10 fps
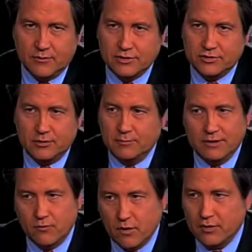but we should have
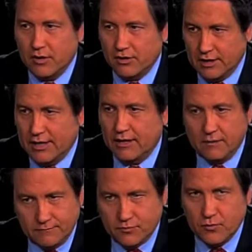been where we are
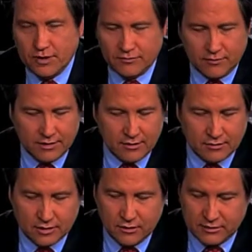now 20, 30
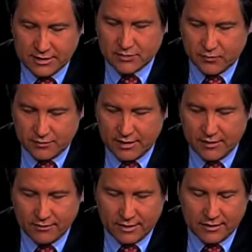years ago. At least we're
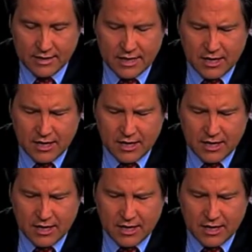there now.